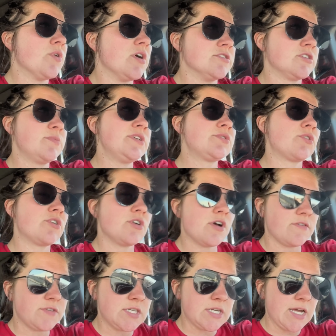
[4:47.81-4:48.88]
also be sorted
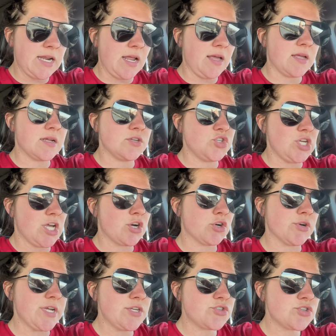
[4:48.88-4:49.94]
off tonight and get a
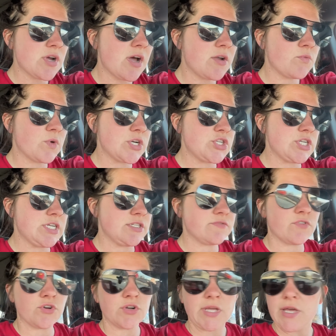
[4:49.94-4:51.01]
GnRH shot, which is
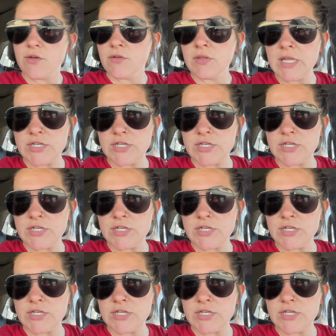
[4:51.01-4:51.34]
Fitagvocate.